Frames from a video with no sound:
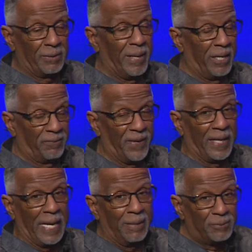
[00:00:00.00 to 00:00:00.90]
a matter of
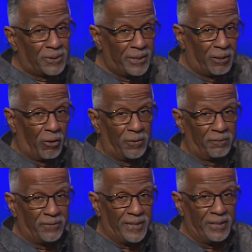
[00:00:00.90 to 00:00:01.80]
fact, I'm still on the
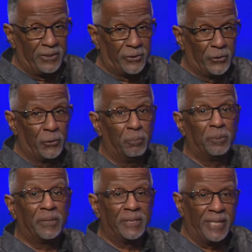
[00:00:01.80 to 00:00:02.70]
feeding
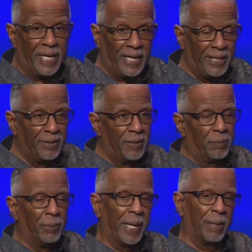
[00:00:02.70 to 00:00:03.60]
tube today,
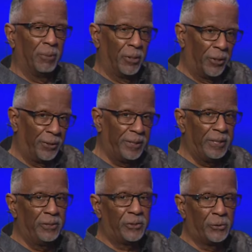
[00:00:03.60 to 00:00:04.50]
but I'm
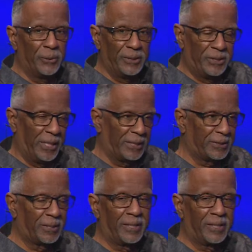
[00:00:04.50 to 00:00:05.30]
learning to adjust.